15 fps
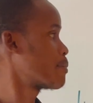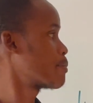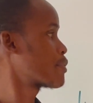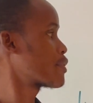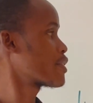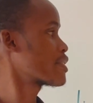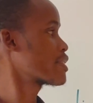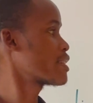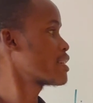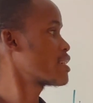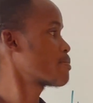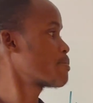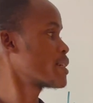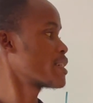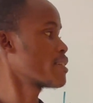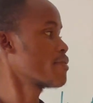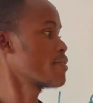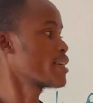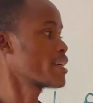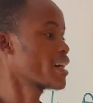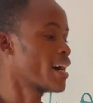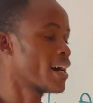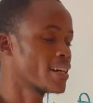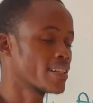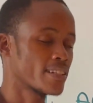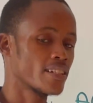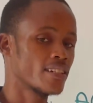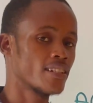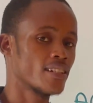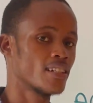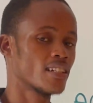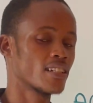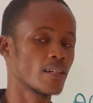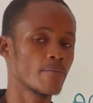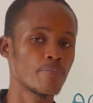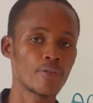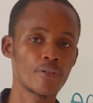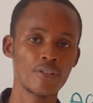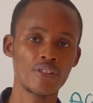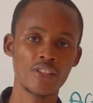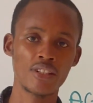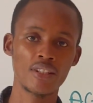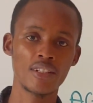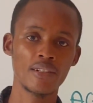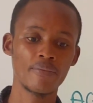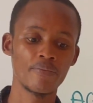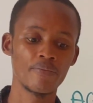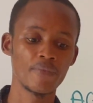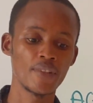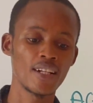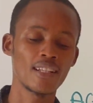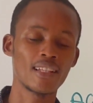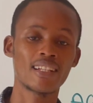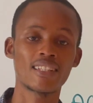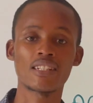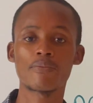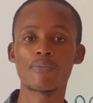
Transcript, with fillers: prostate specific antigen it's a protein that is